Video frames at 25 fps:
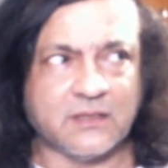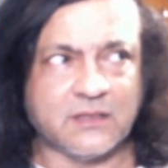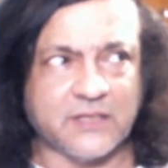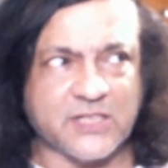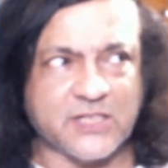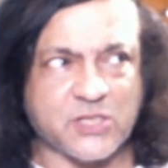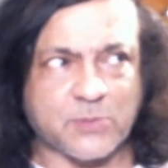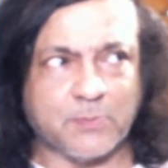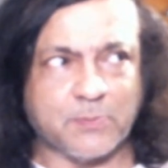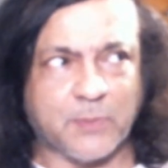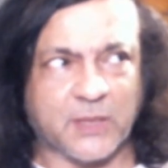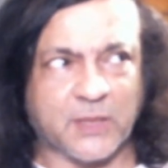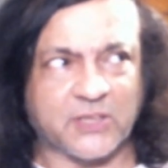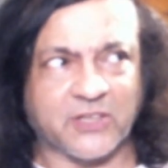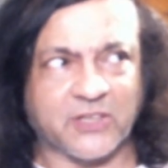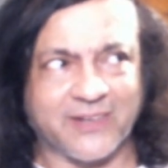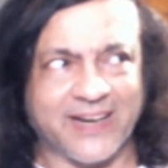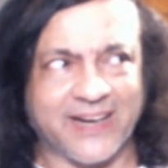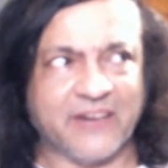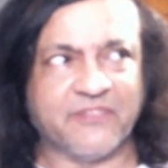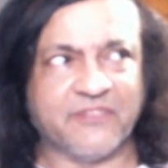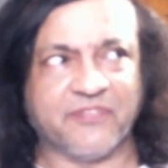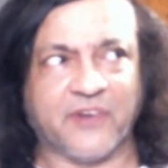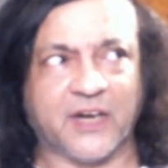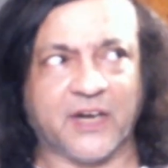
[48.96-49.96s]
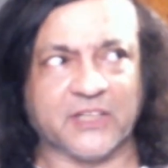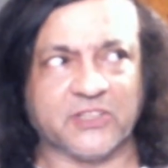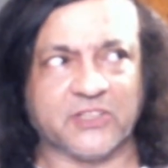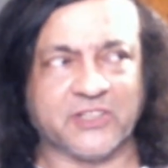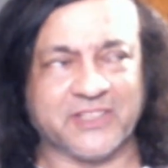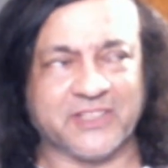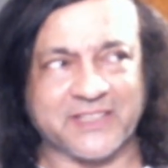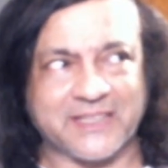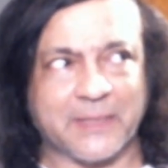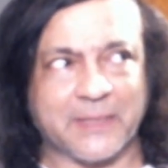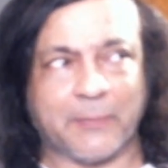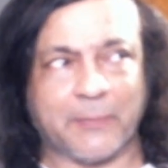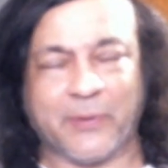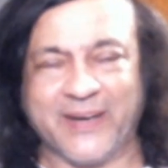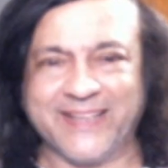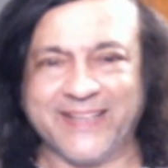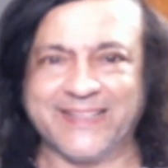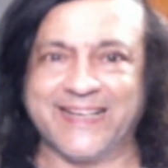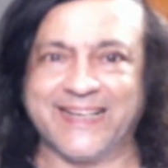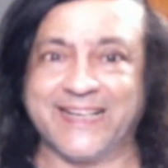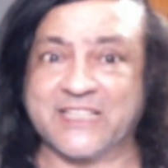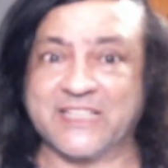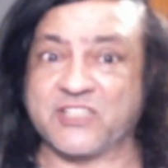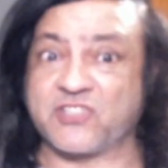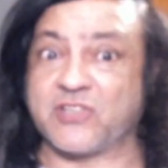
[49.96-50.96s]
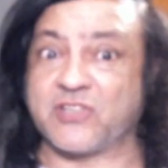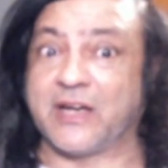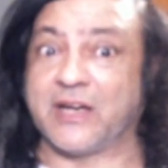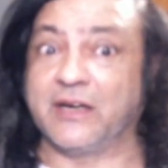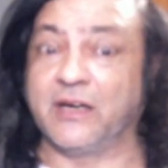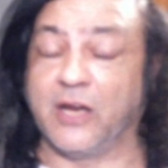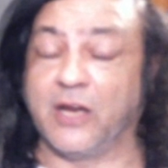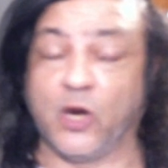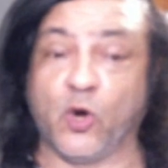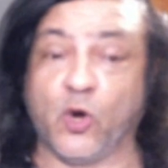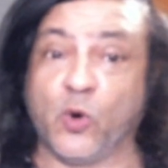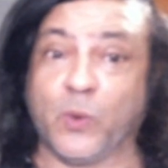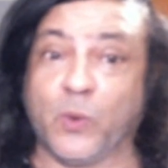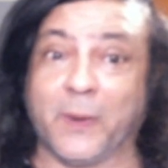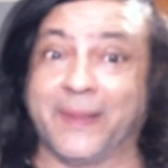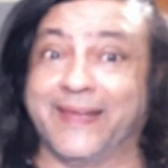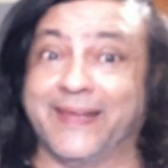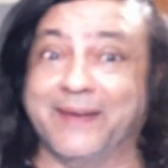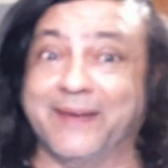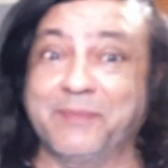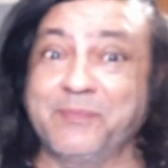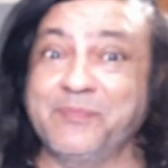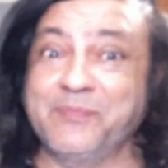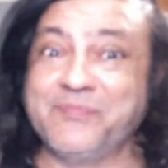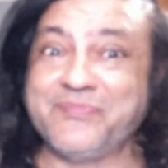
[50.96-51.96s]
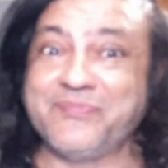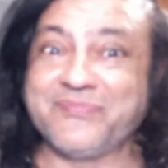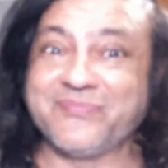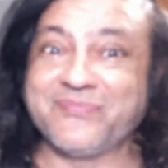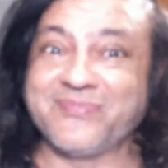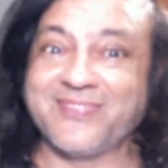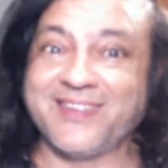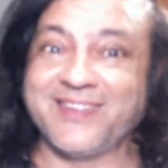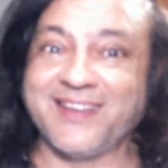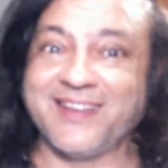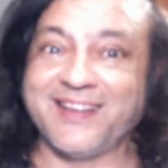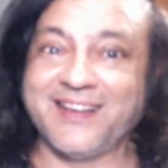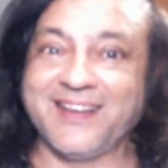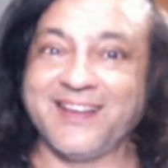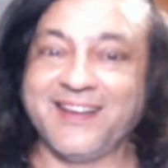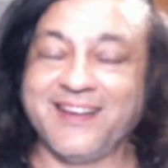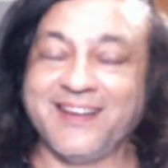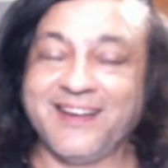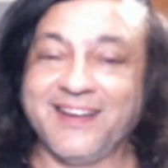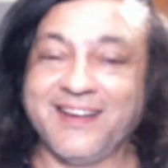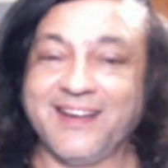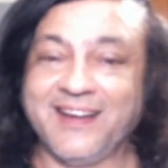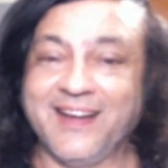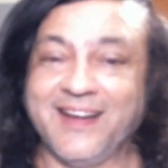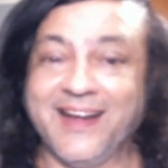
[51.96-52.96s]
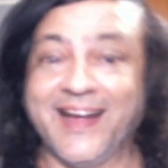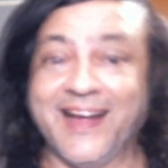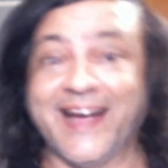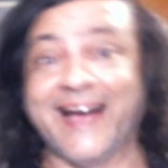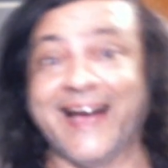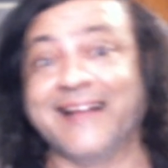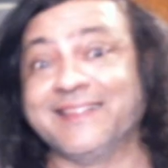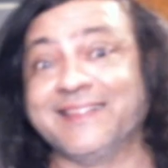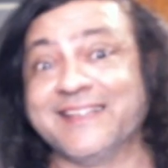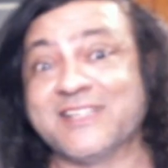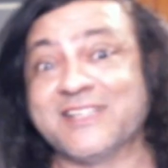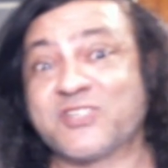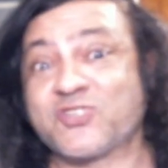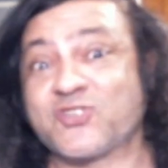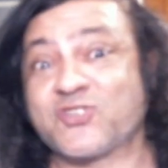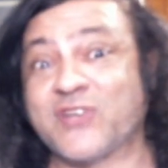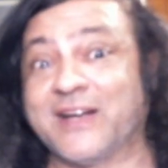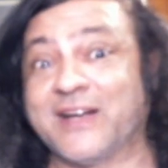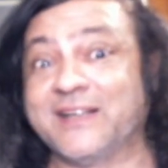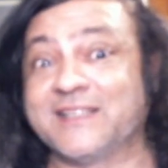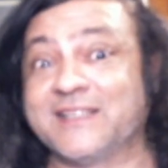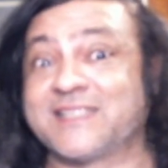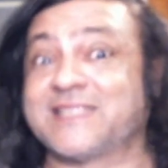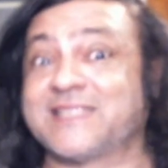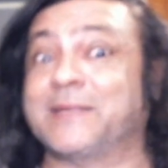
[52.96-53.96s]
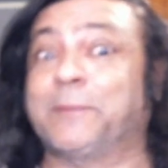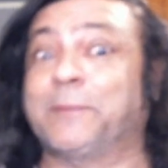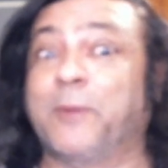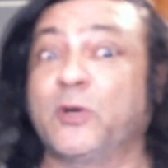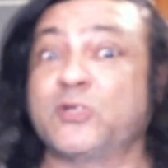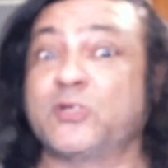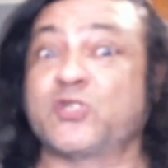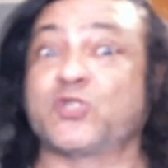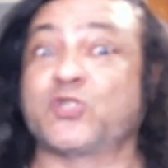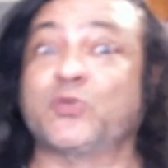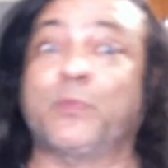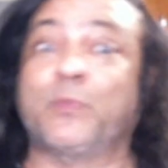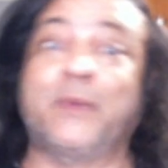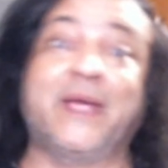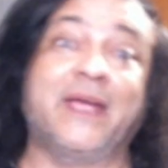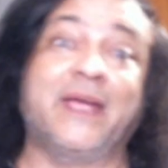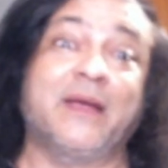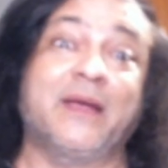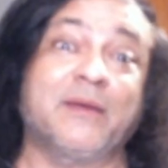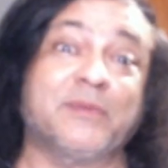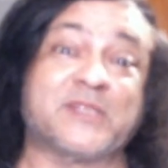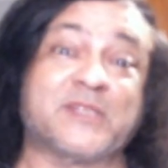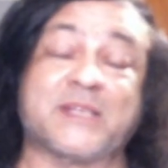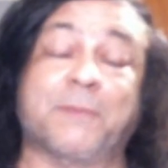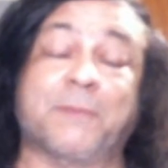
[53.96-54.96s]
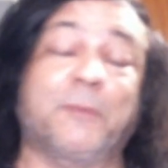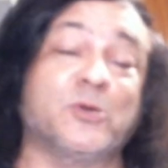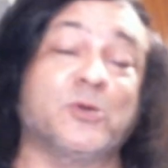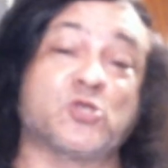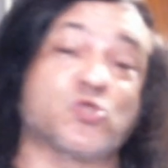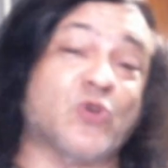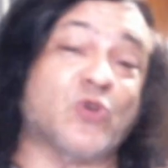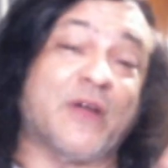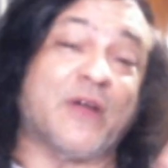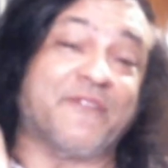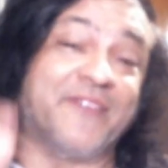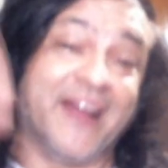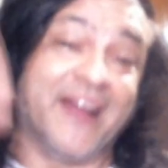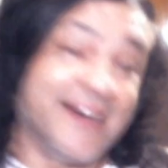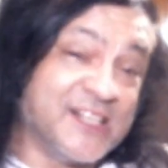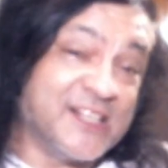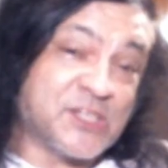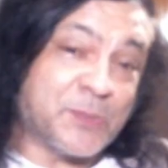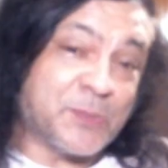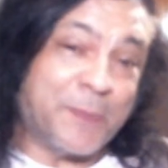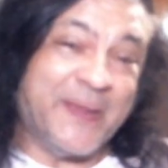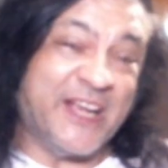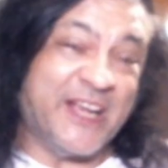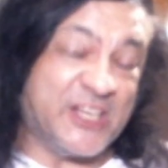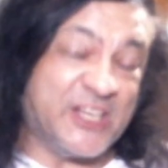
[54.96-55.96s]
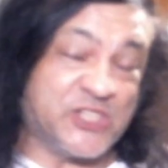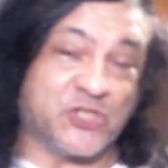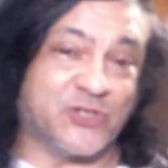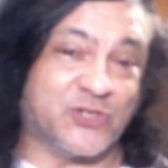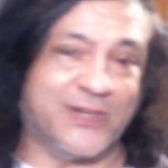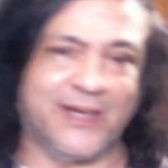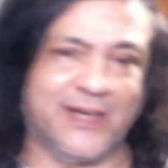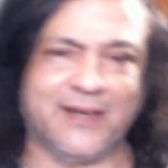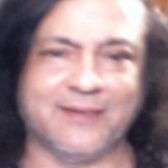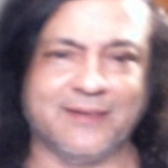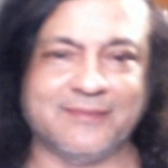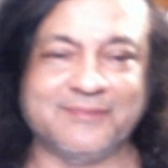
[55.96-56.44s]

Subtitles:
This mother and father, they bring their son along with them, and this son is supposed to have done his PhD.